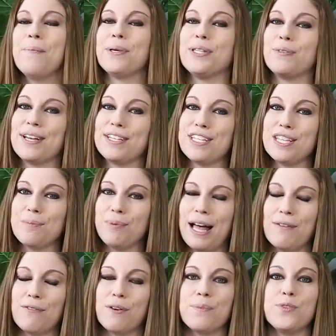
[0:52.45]
but the rest of the
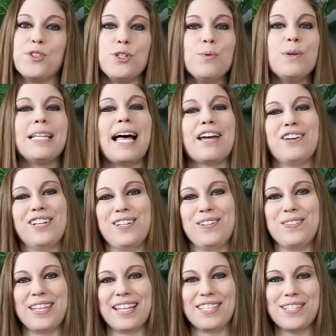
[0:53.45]
platforms do allow you to
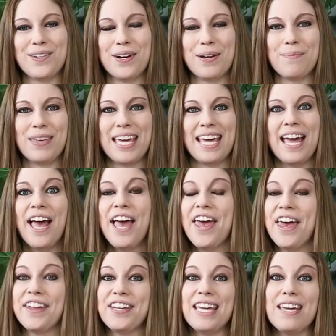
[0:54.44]
use that stream key,
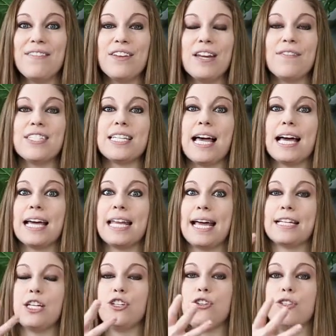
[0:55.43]
and even if it's not
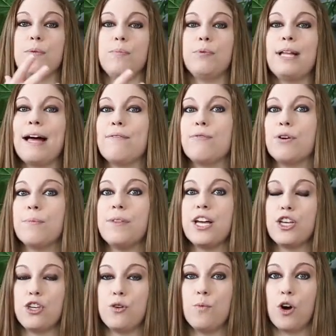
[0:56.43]
connected to the platform
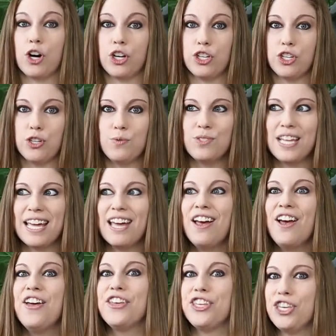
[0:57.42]
that you are using,
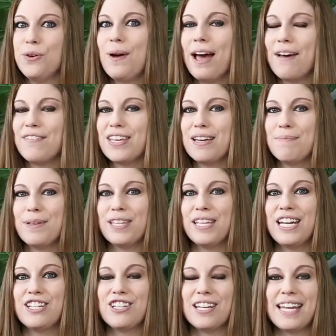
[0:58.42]
you have the
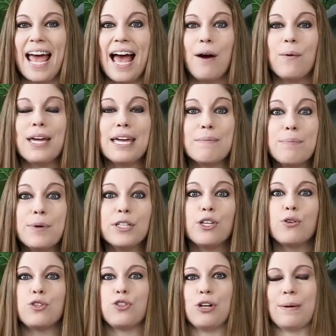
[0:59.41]
ability to now input
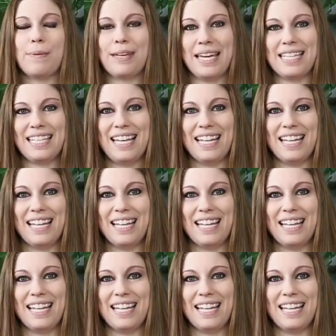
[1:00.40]
those stream keys